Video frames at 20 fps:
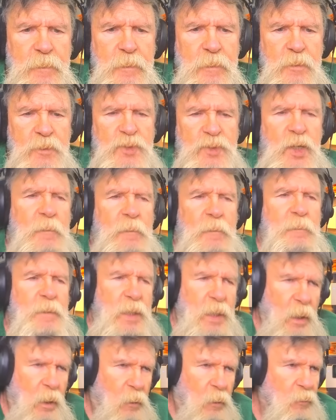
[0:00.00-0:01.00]
Jimmy
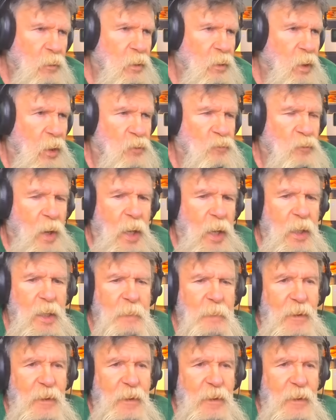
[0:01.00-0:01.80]
Golden. They tried him.